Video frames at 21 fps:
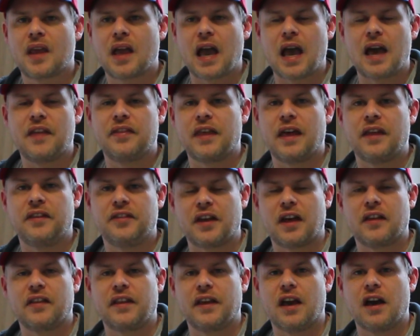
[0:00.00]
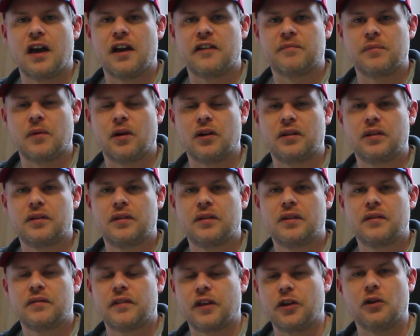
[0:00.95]
and then done the earth mod
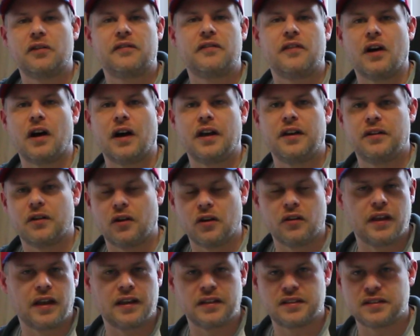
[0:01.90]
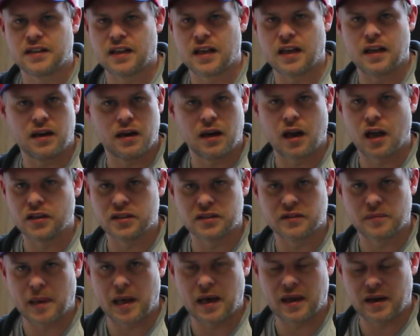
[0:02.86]
that you'll find on the internet, loads
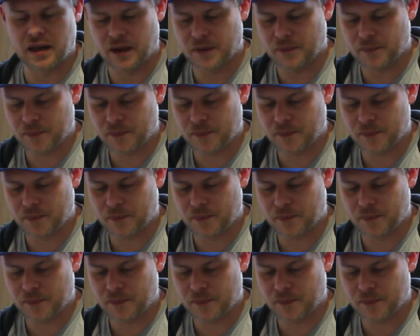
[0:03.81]
about it.